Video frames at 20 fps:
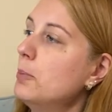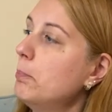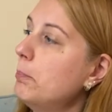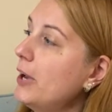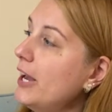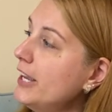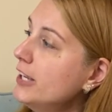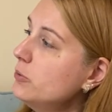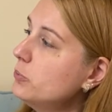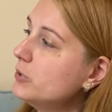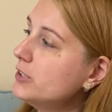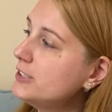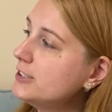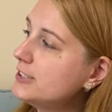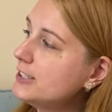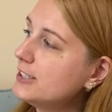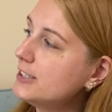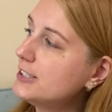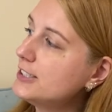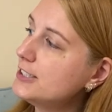
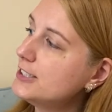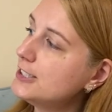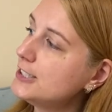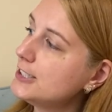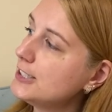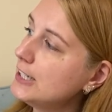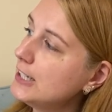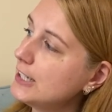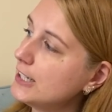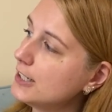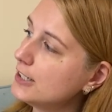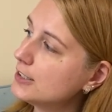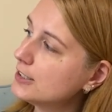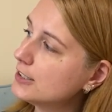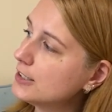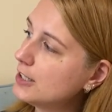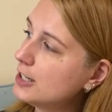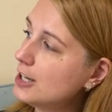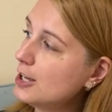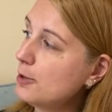Penguins in the sea.
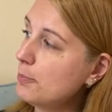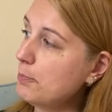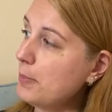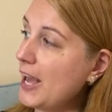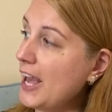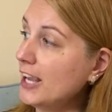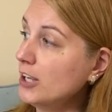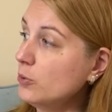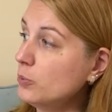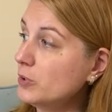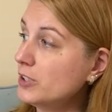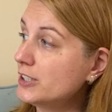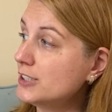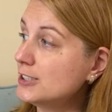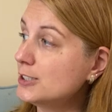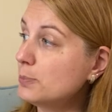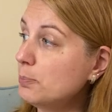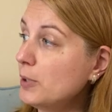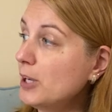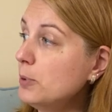
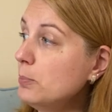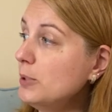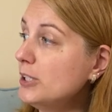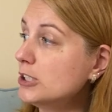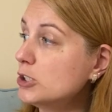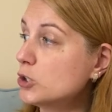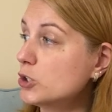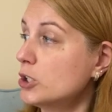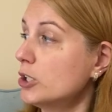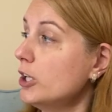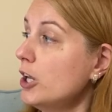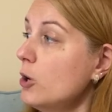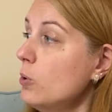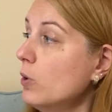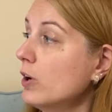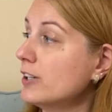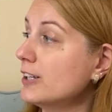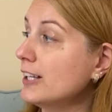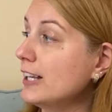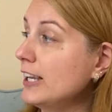Penguins may be slow
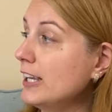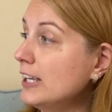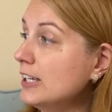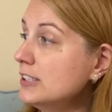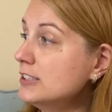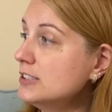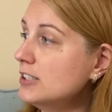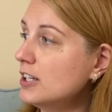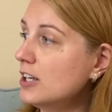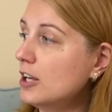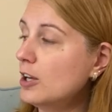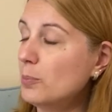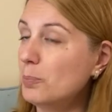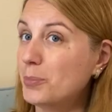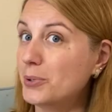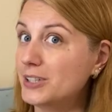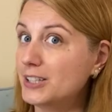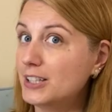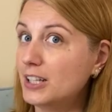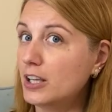on land,
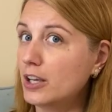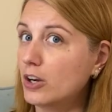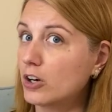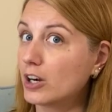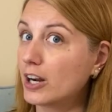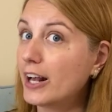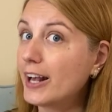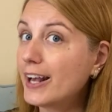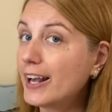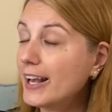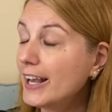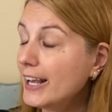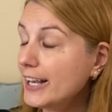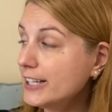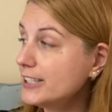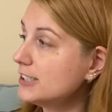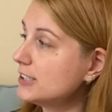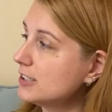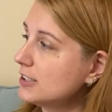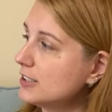but they are
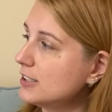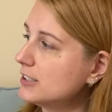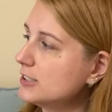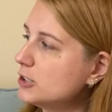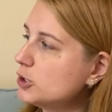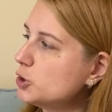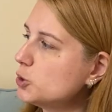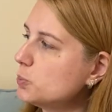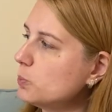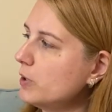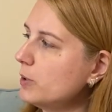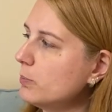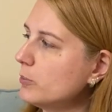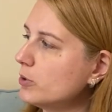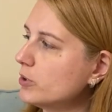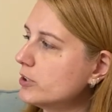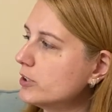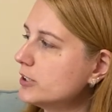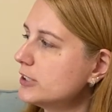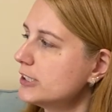excellent
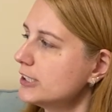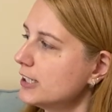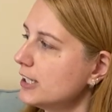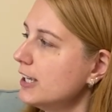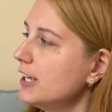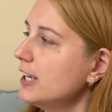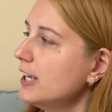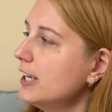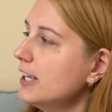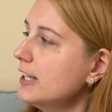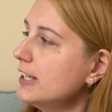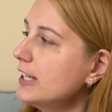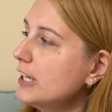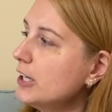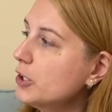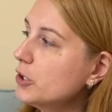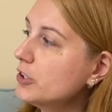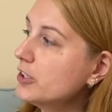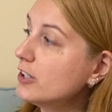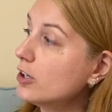swimmers.
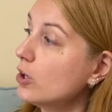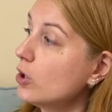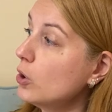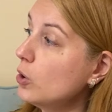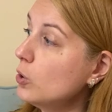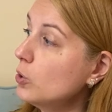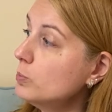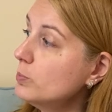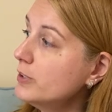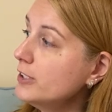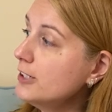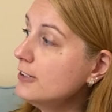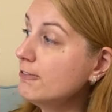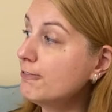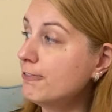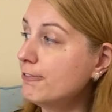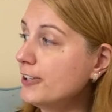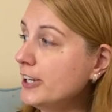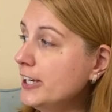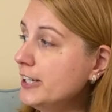They are the only
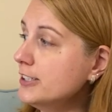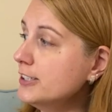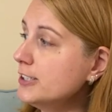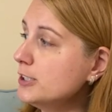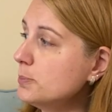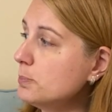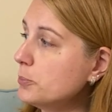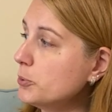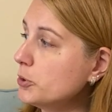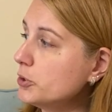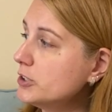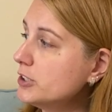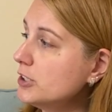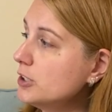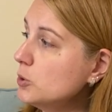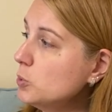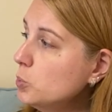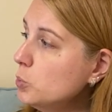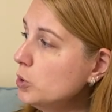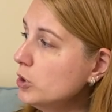flightless birds
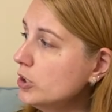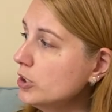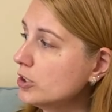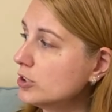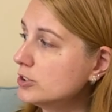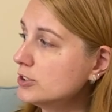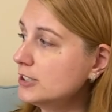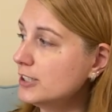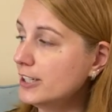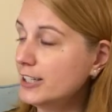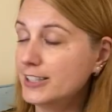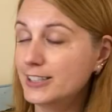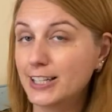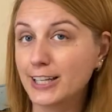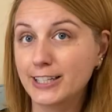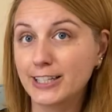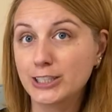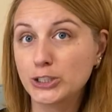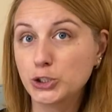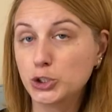in the world
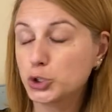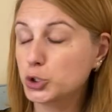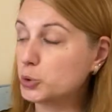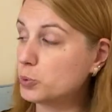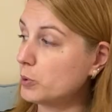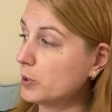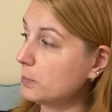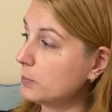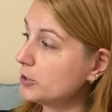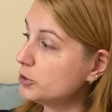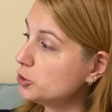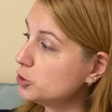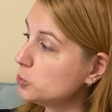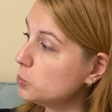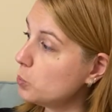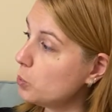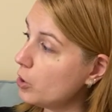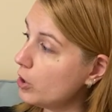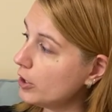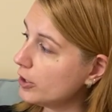that can swim
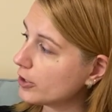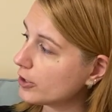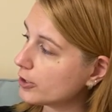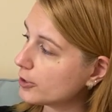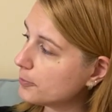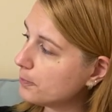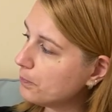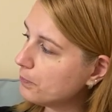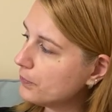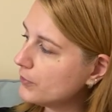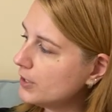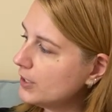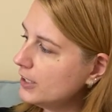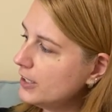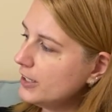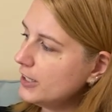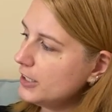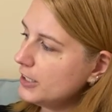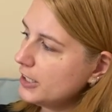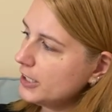underwater.
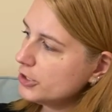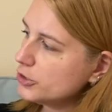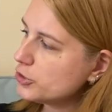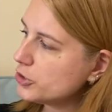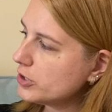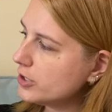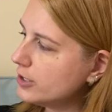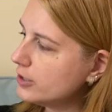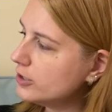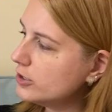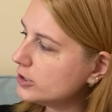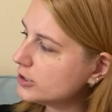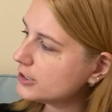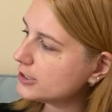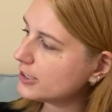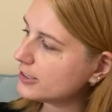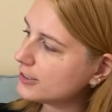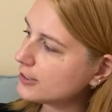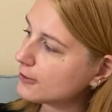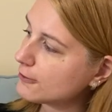It actually
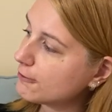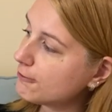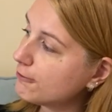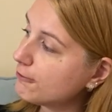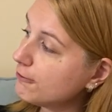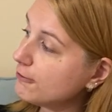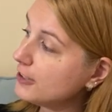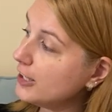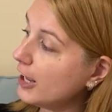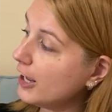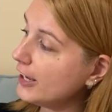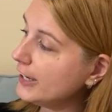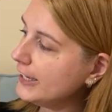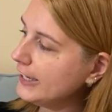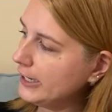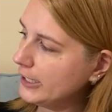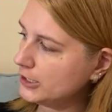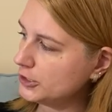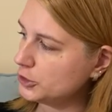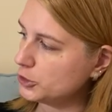looks like they're
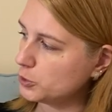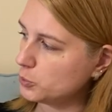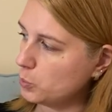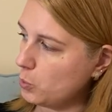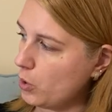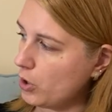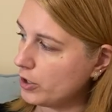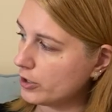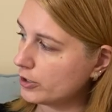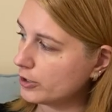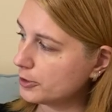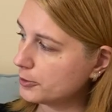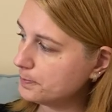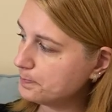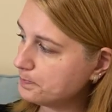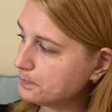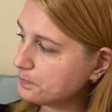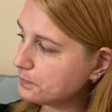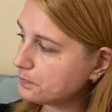flying underwater.